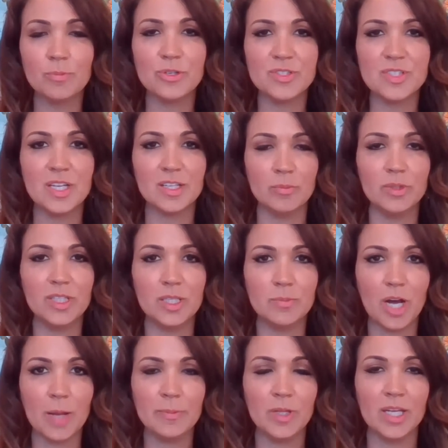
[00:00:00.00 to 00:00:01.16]
you know percent
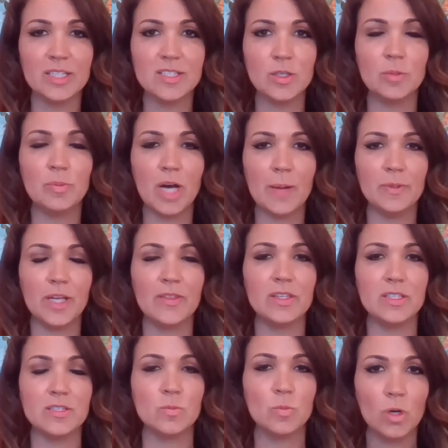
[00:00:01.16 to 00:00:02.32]
completed pipeline is still a pipeline
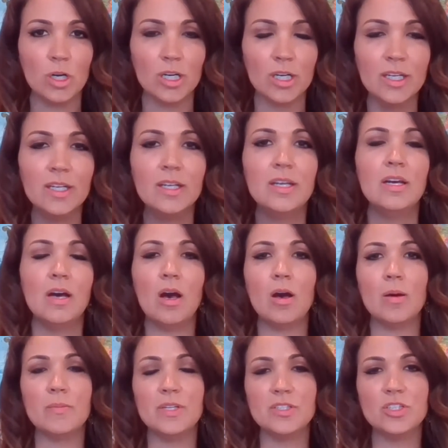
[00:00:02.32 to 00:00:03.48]
that doesn't work.
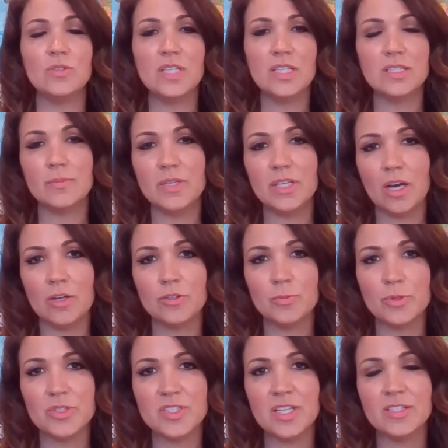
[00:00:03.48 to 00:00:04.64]
Um, and you need it to be
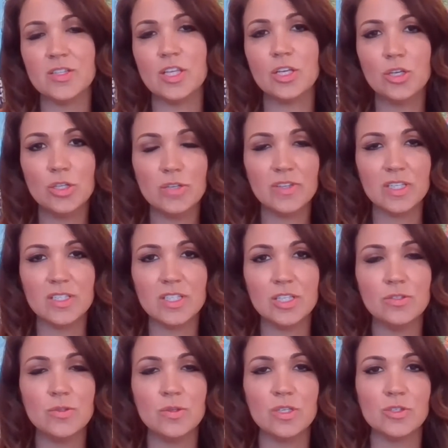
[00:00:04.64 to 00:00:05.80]
100%. So they could have
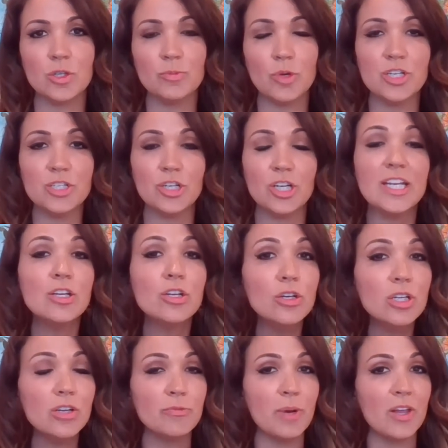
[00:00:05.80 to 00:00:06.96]
continued to exert pressure. And he
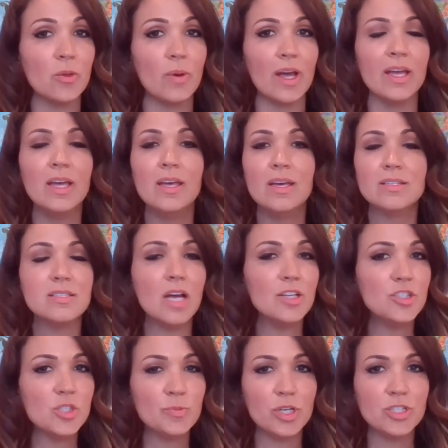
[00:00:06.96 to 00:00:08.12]
could have, by the way,
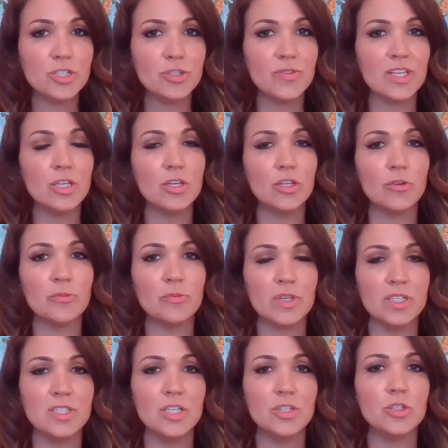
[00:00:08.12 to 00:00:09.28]
not just pressure that he could
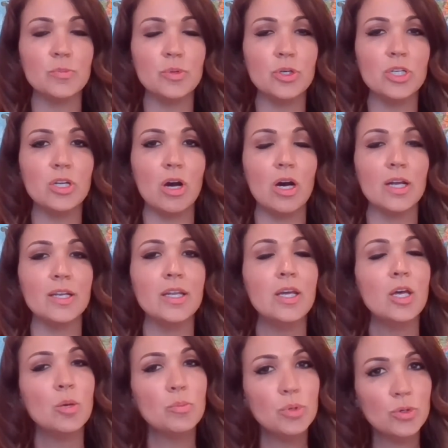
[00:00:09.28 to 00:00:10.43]
have continued to put on
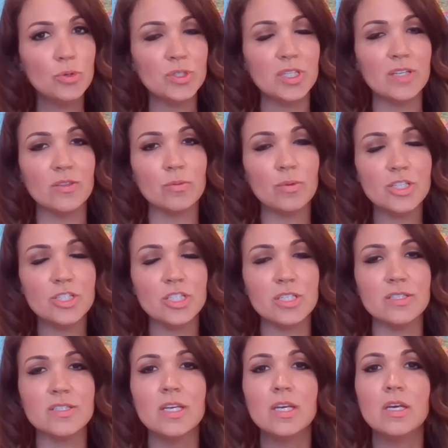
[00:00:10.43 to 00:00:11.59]
Putin and the
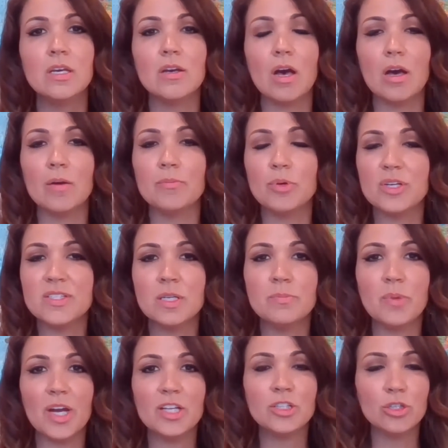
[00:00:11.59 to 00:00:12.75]
Russians, uh,
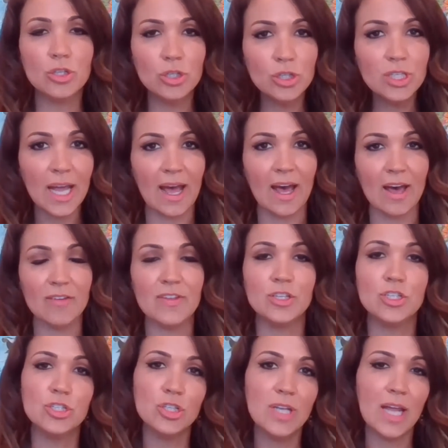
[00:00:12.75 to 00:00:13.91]
President Biden could have
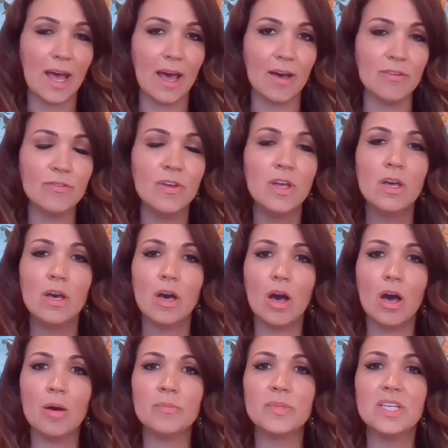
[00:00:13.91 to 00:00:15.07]
and should have
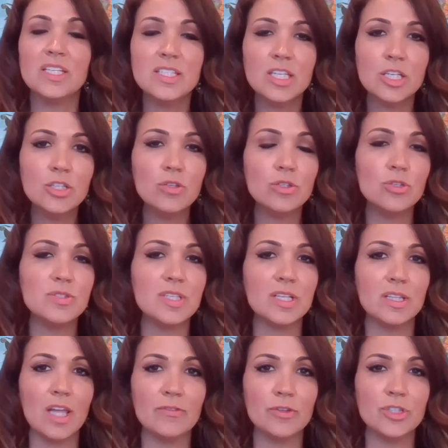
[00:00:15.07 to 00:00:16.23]
um, continued
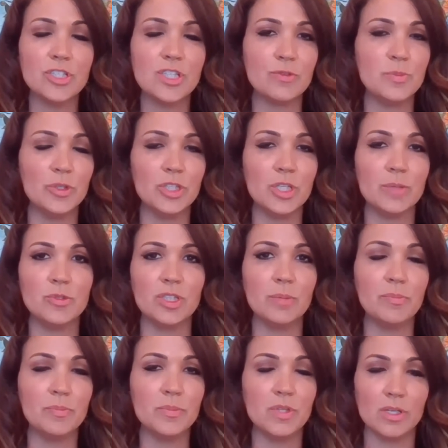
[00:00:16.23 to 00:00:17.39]
using leverage that was built up during
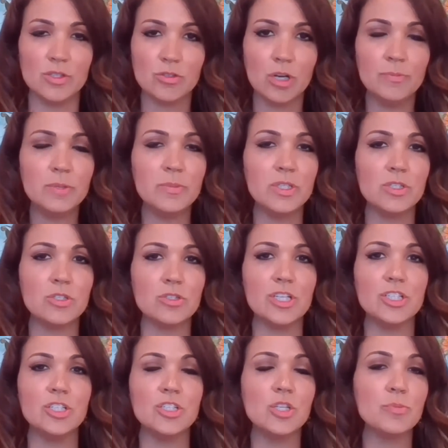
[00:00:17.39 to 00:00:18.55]
the, the Trump
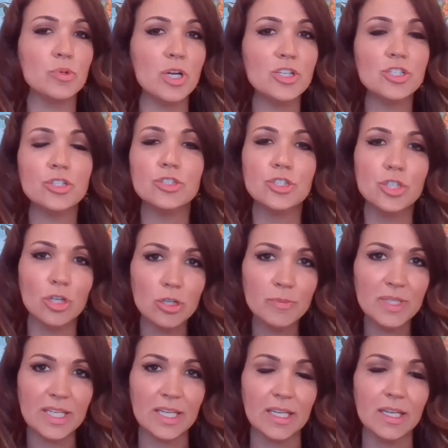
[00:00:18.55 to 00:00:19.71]
administration to pressure
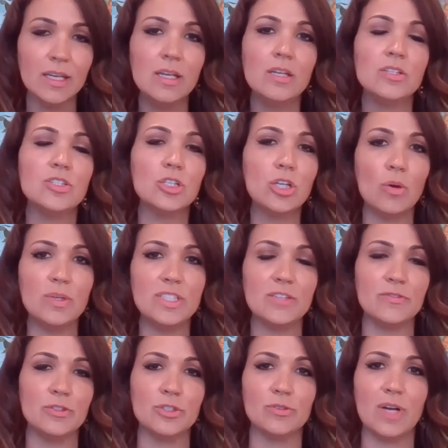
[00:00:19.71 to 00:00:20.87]
Germany to go a
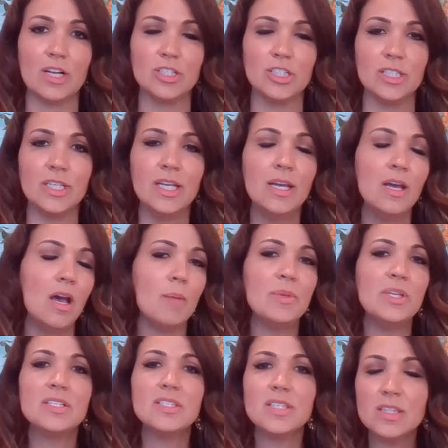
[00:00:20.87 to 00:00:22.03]
different direction. I
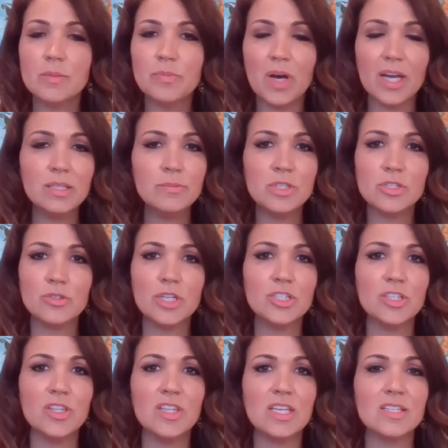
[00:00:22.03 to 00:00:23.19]
mean, it's like the Biden
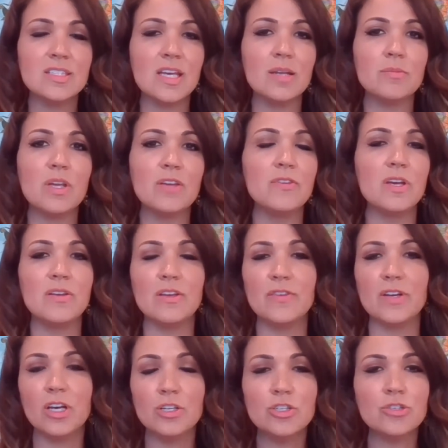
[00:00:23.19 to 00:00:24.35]
administration thinks that if a,
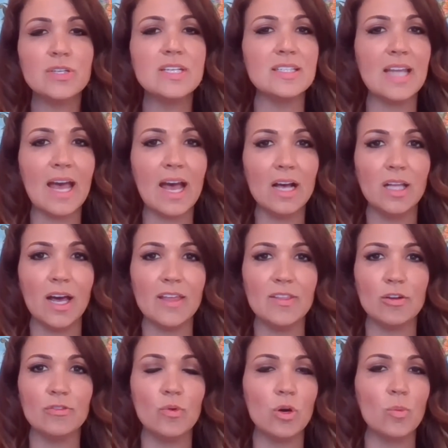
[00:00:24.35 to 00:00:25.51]
if a country is an ally,
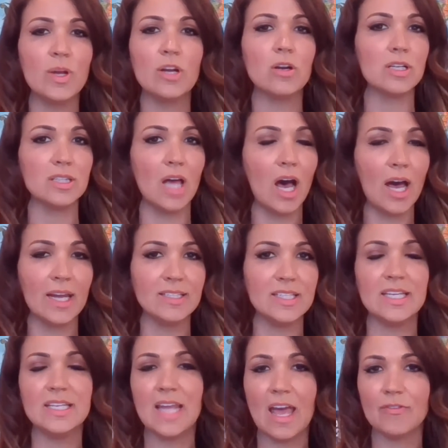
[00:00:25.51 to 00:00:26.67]
therefore we are aligned
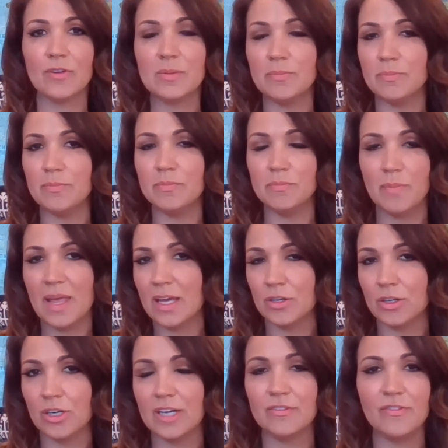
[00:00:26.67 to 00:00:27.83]
in every
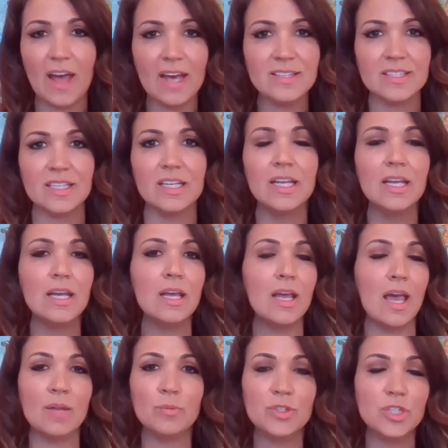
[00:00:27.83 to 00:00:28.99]
manner and facet.
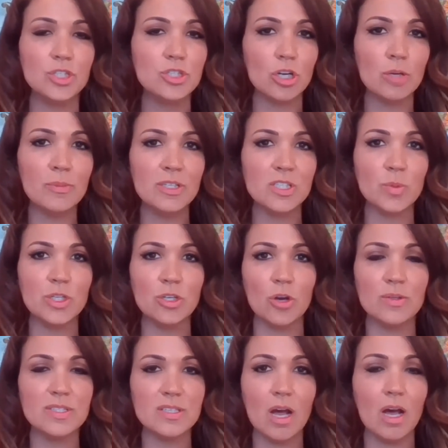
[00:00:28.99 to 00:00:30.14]
And with the Germans, we
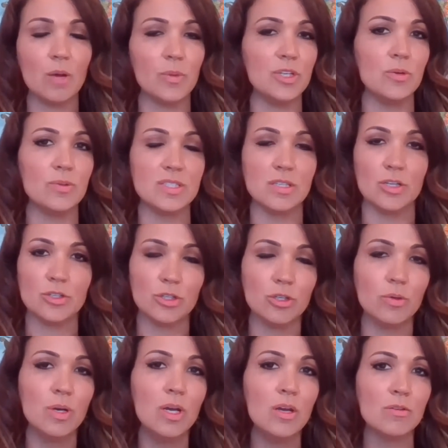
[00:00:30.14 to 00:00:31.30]
know it's not. We know it's not
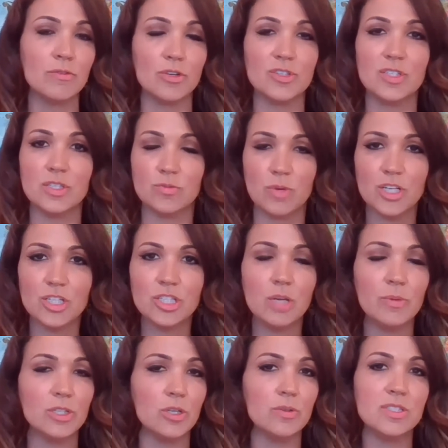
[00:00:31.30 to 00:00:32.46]
true versus
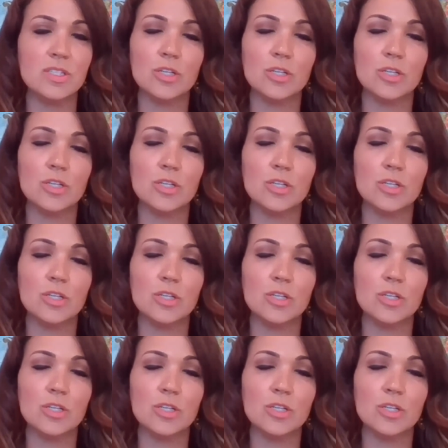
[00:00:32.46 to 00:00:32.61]
Russia. We know